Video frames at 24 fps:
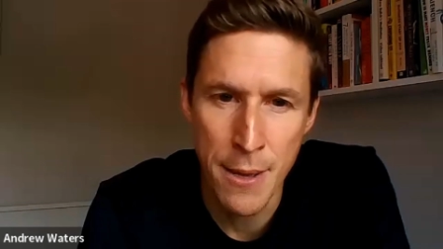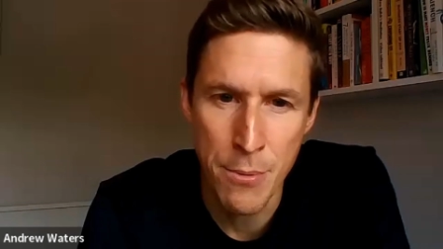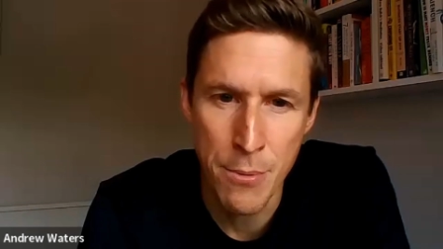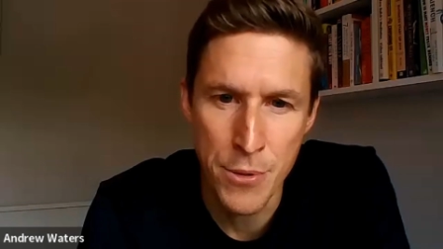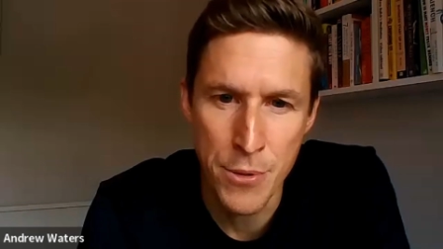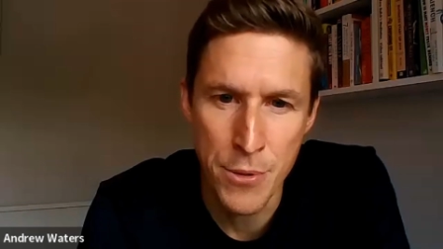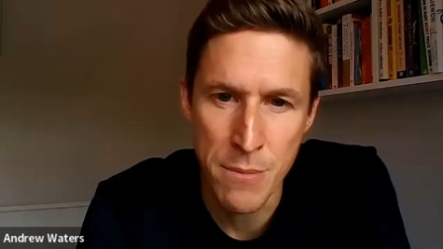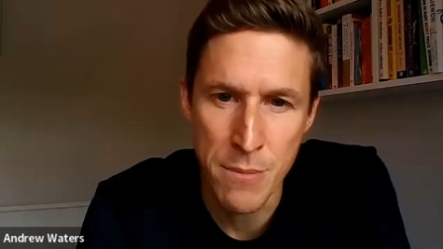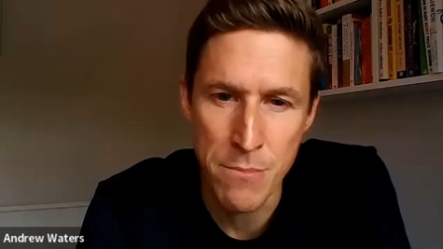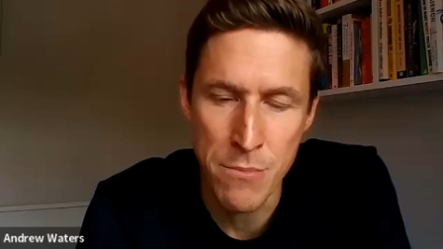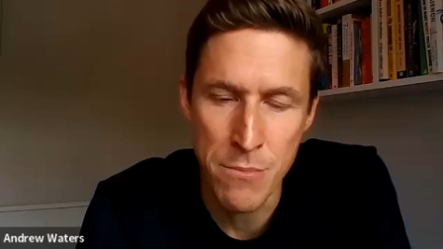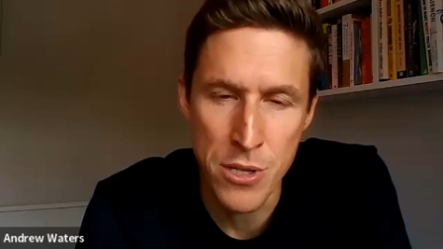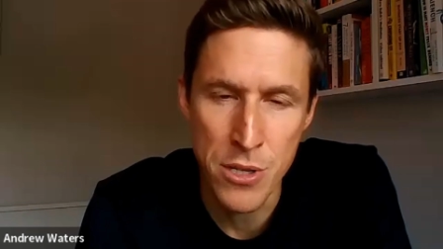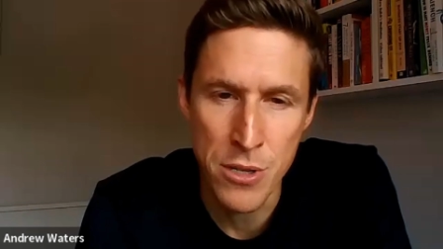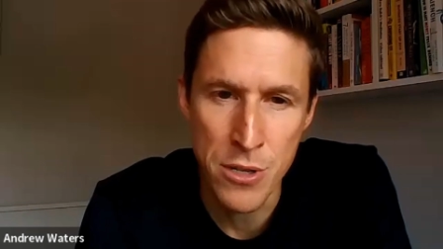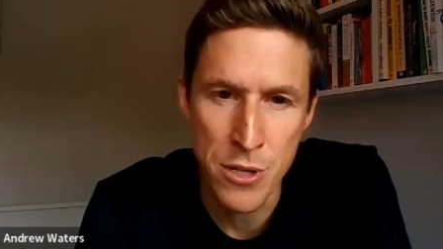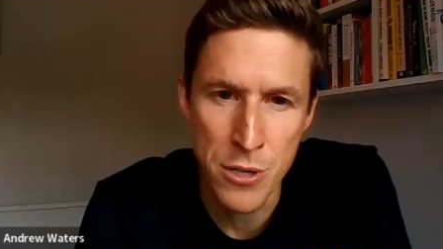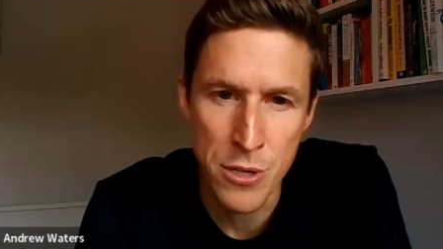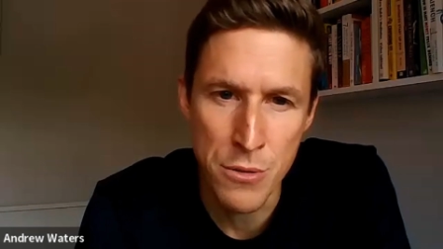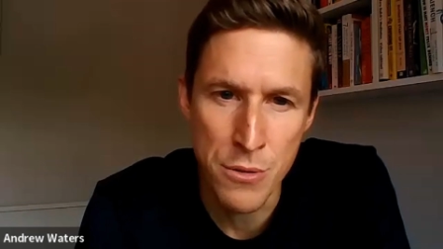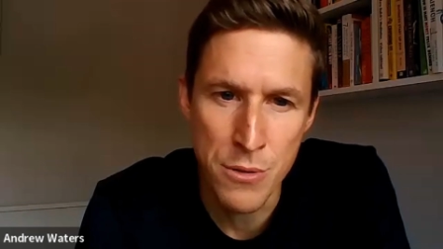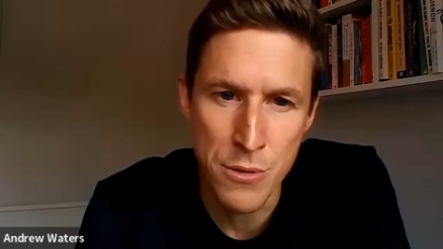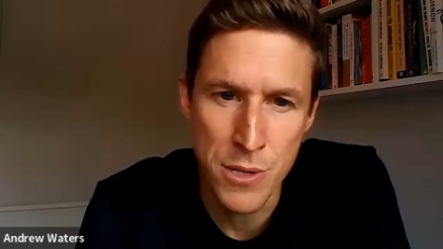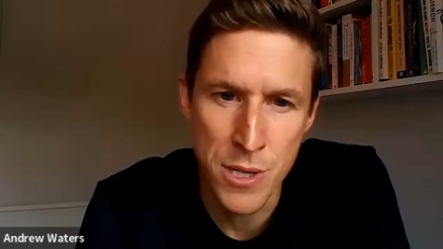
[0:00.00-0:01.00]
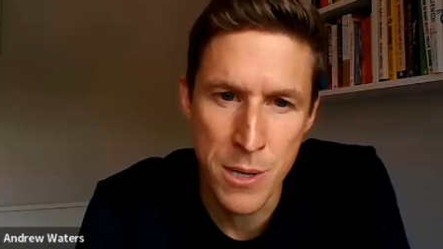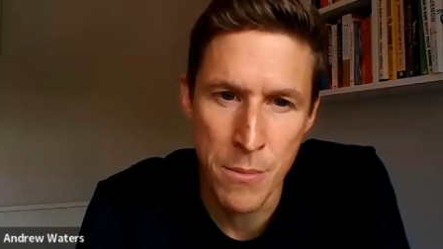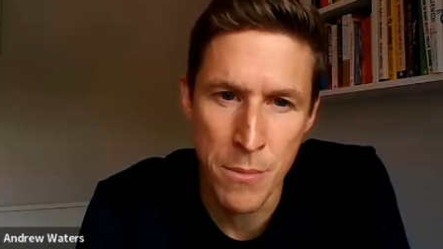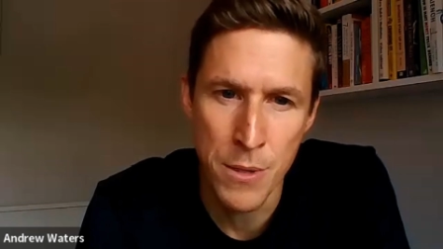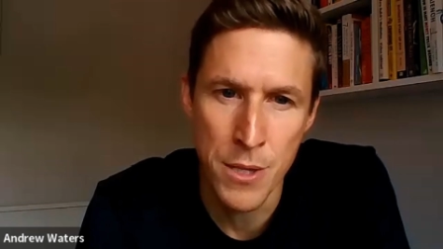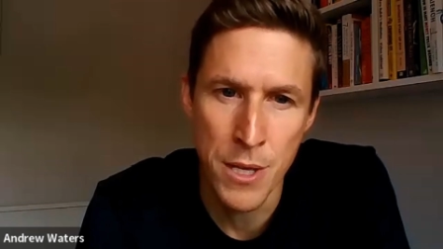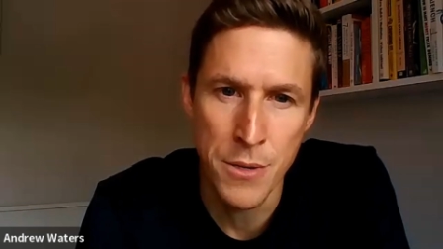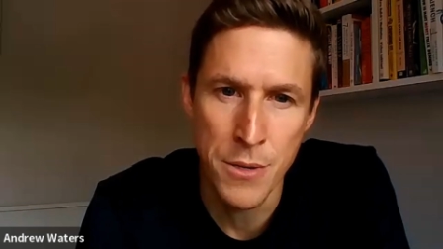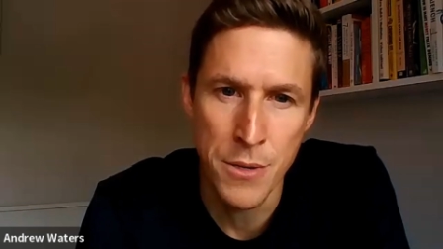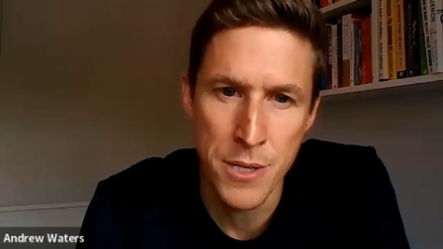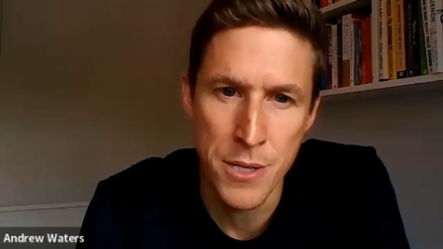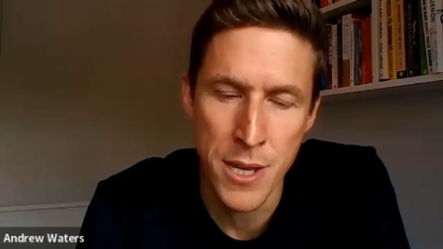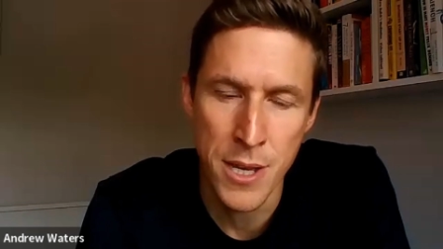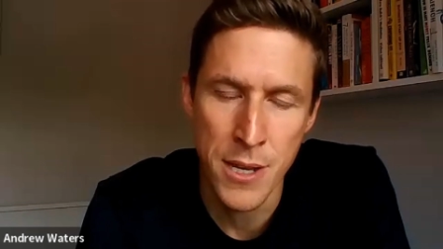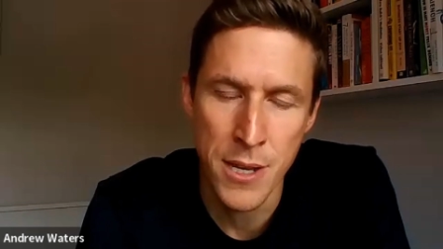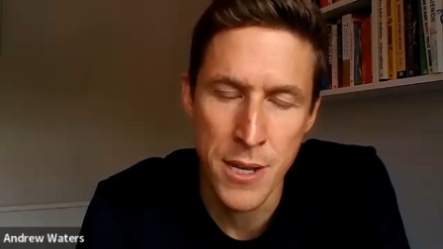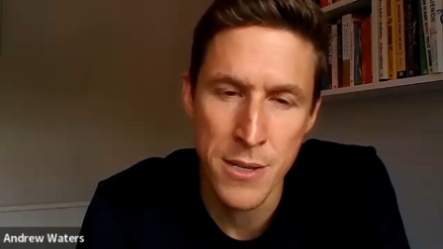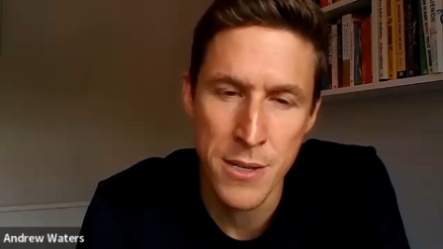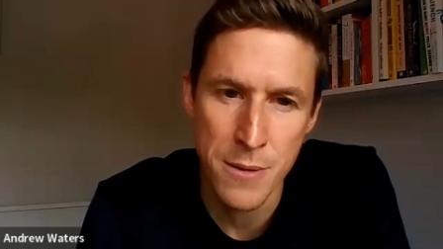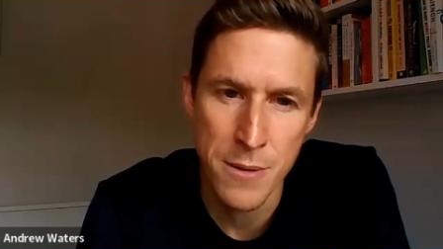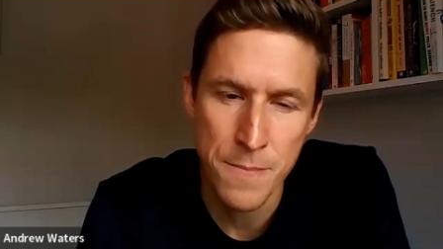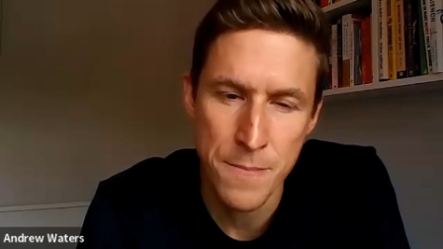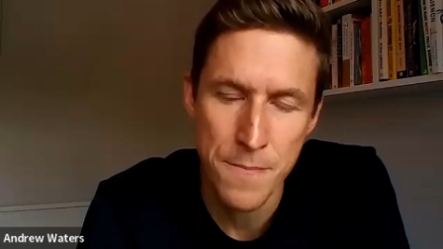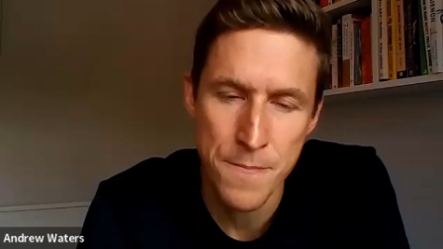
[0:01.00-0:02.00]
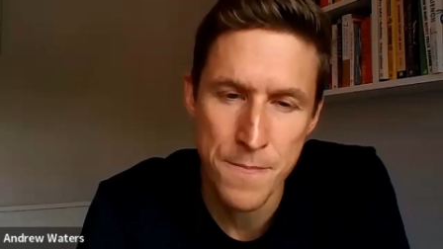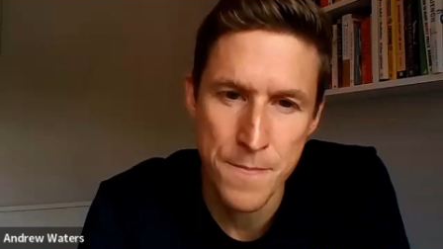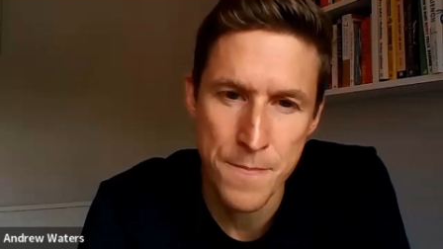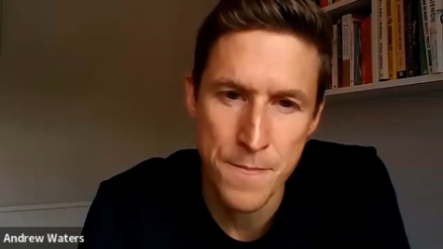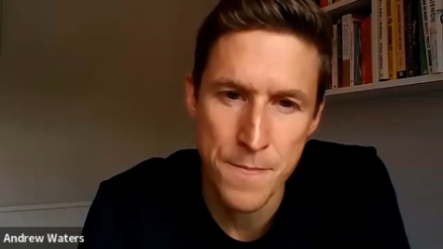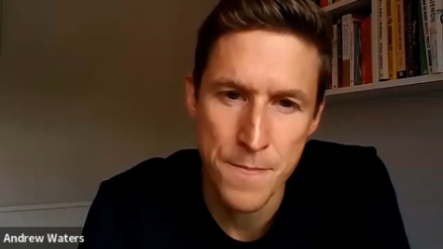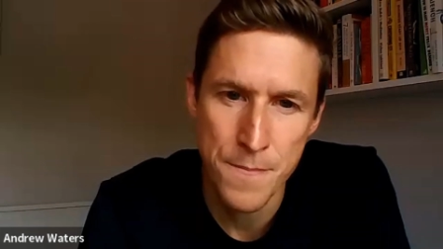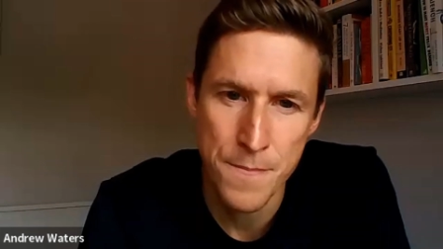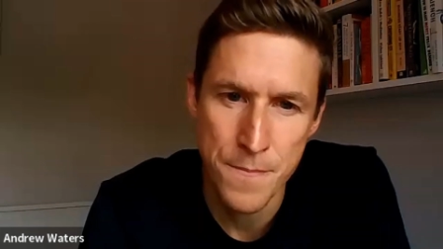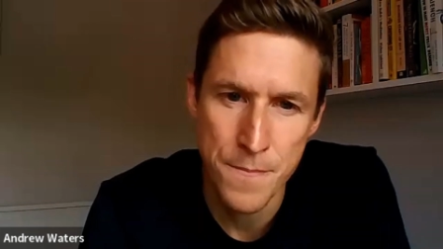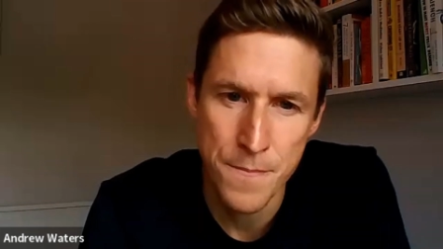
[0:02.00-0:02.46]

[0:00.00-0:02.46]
enables them to do some of those things.